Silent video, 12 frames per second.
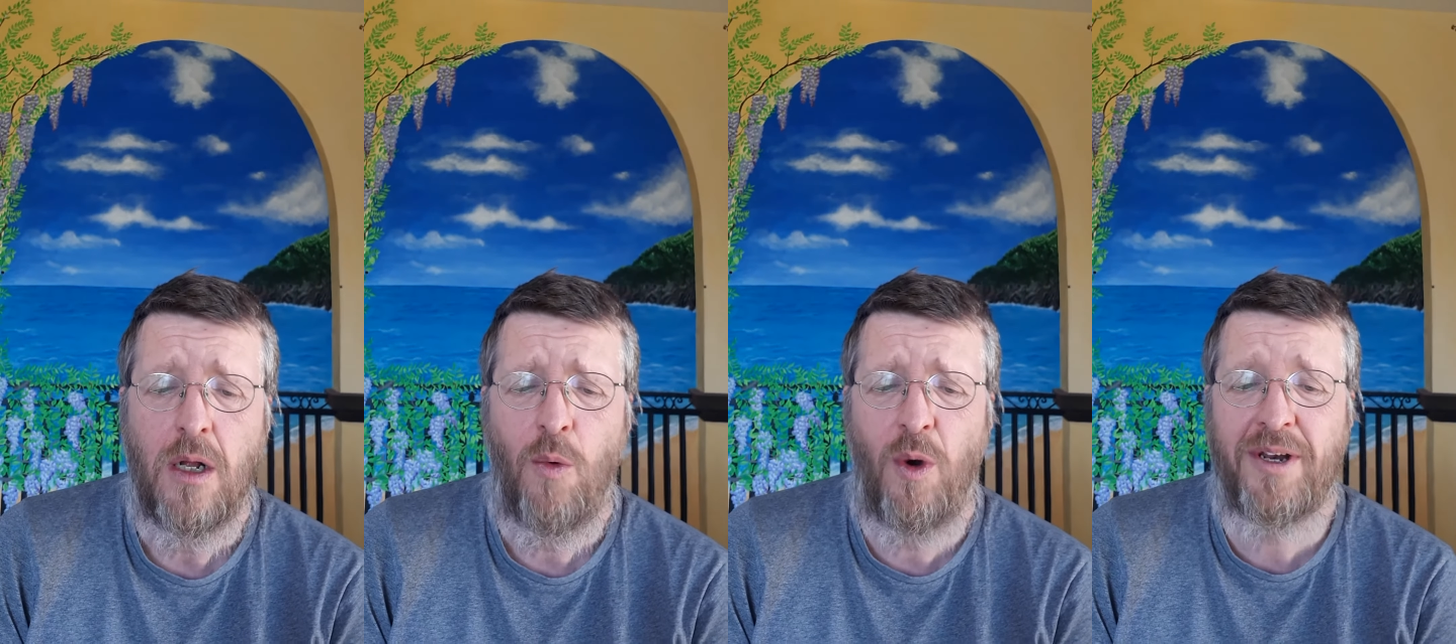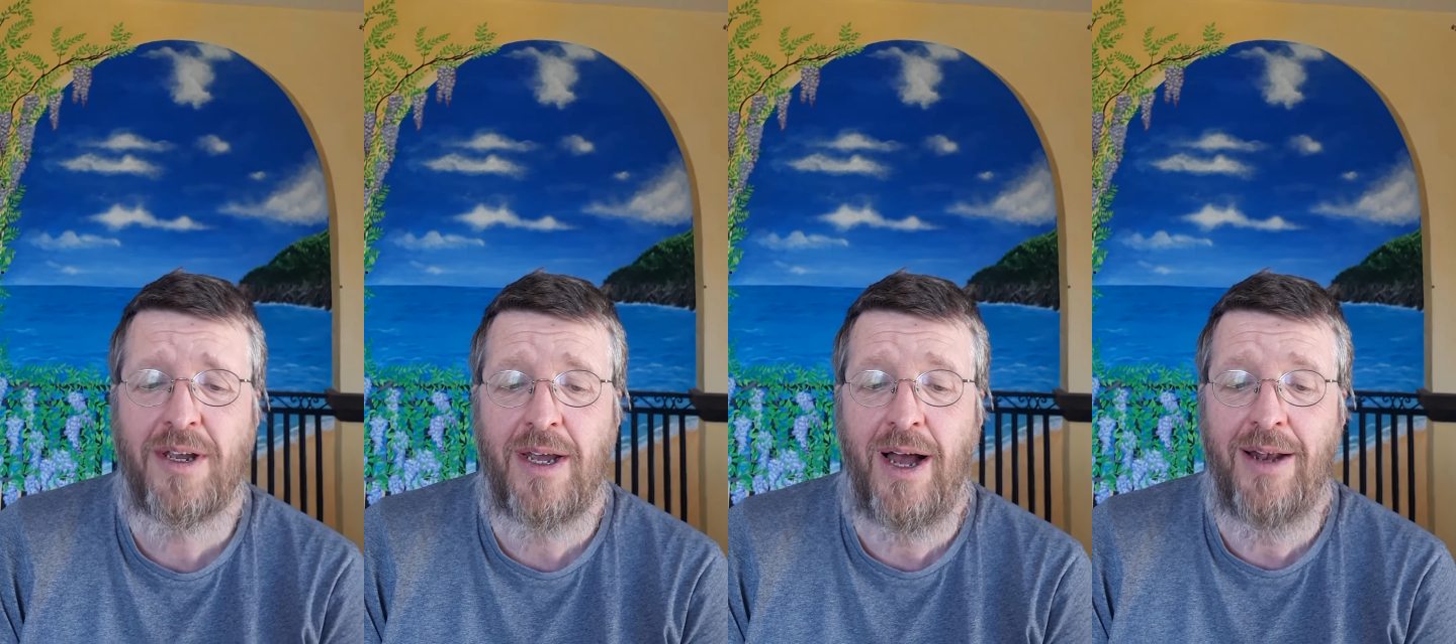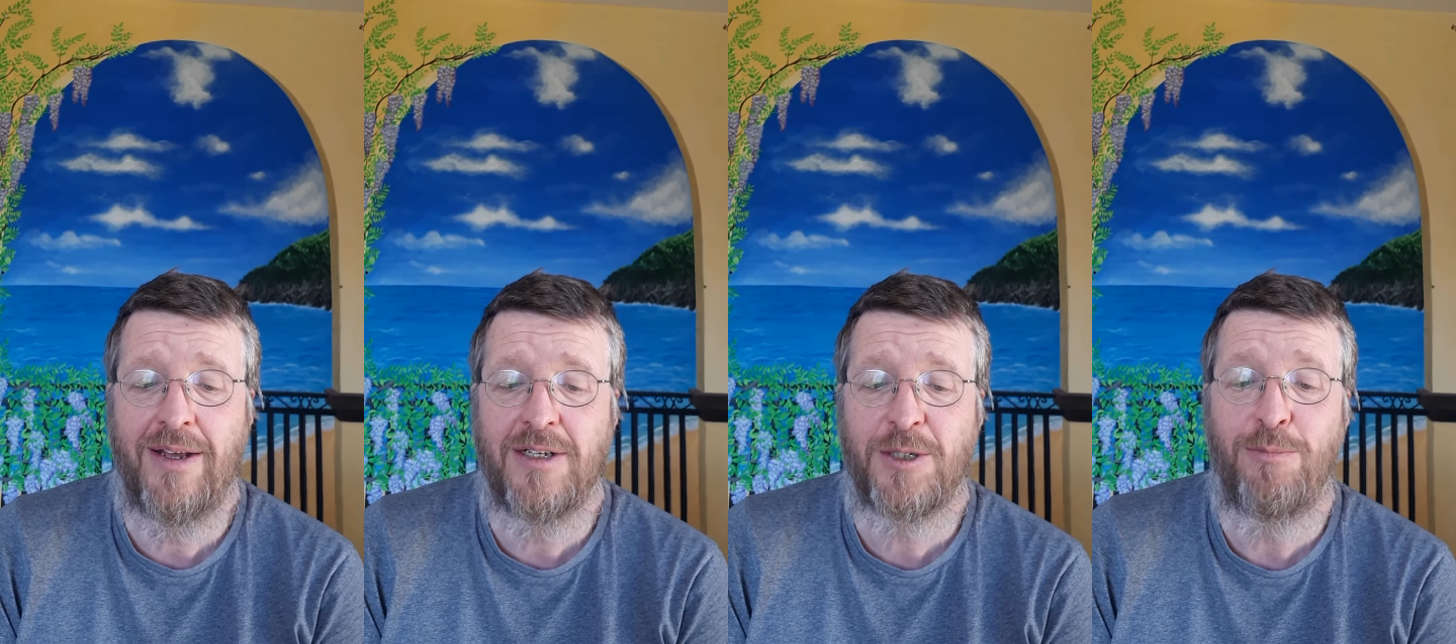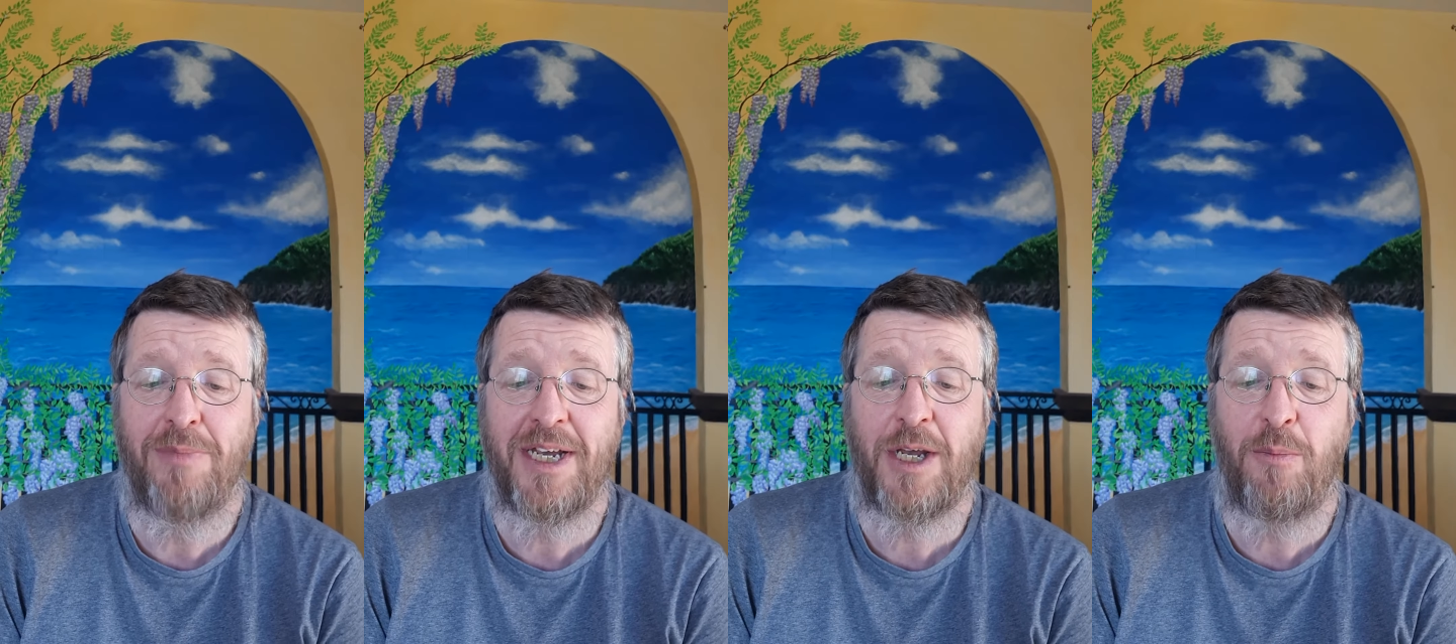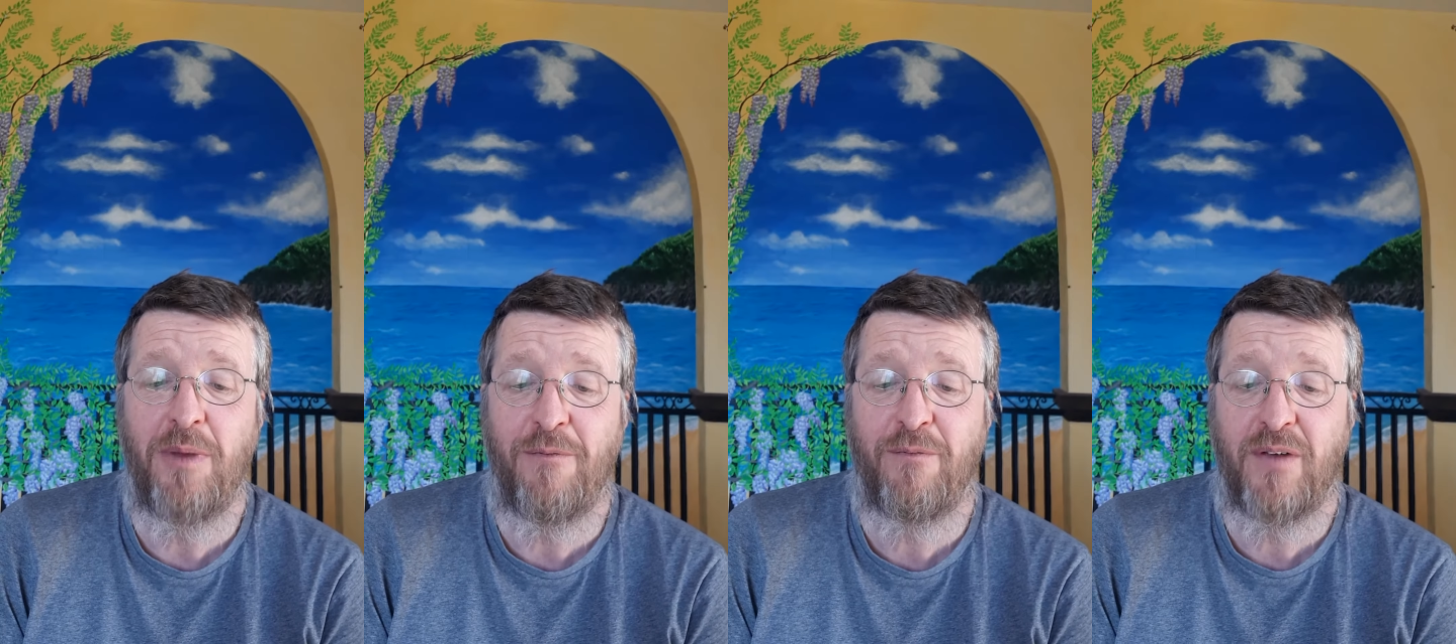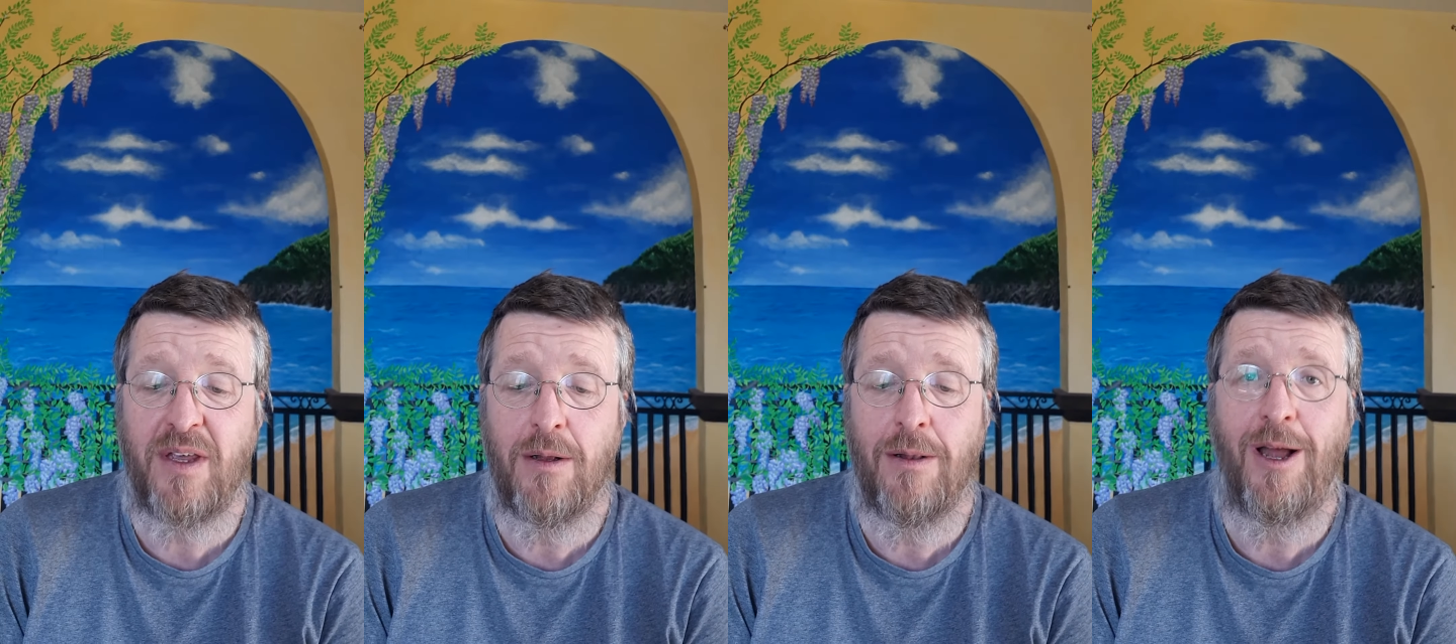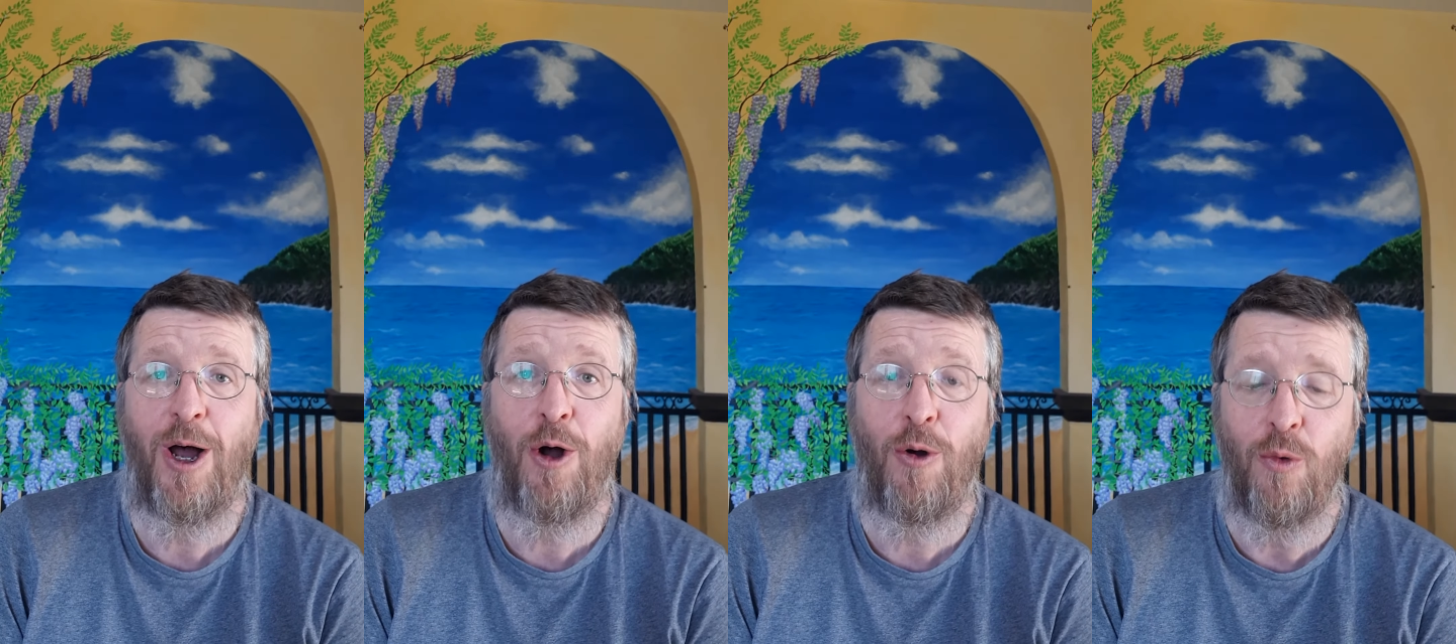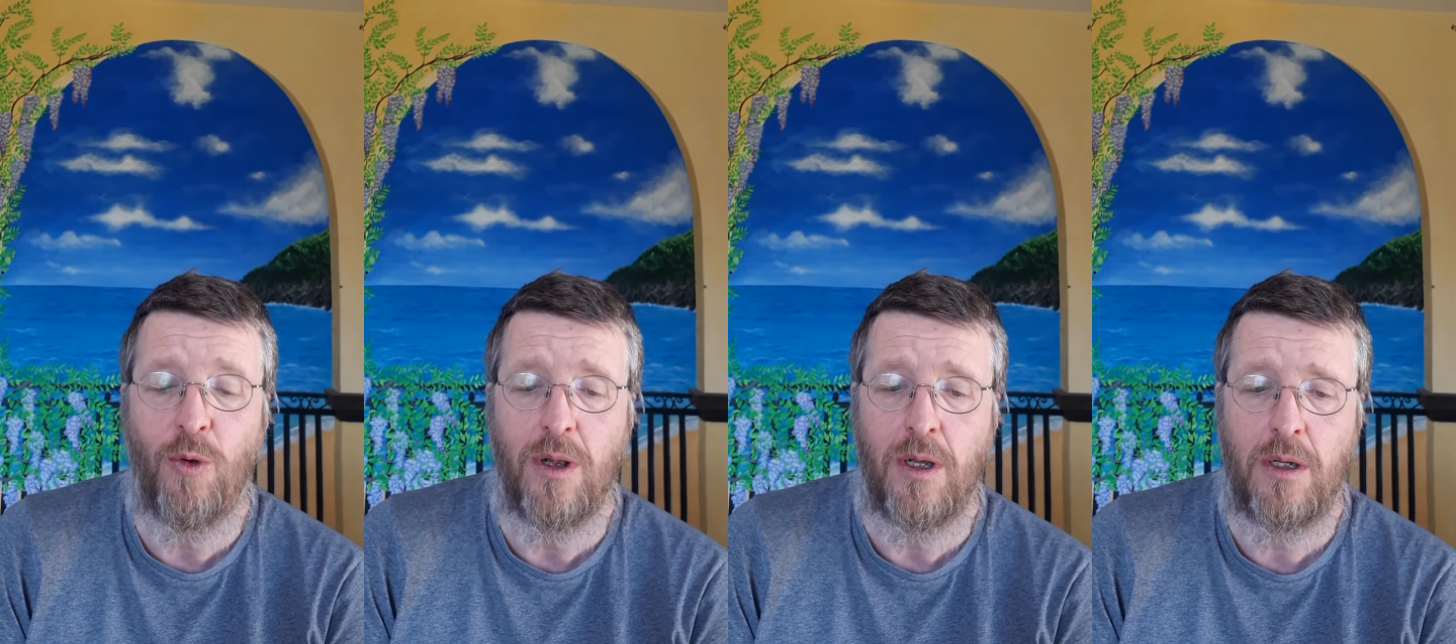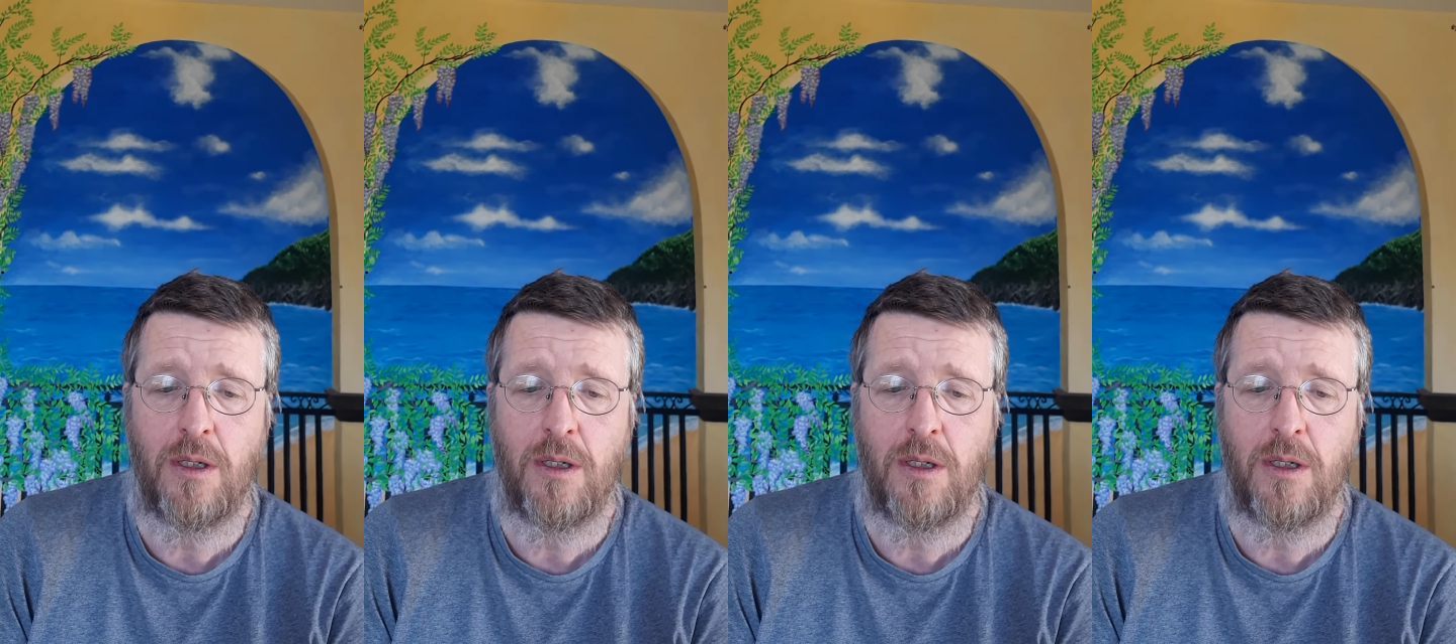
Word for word: What colours make me feel whole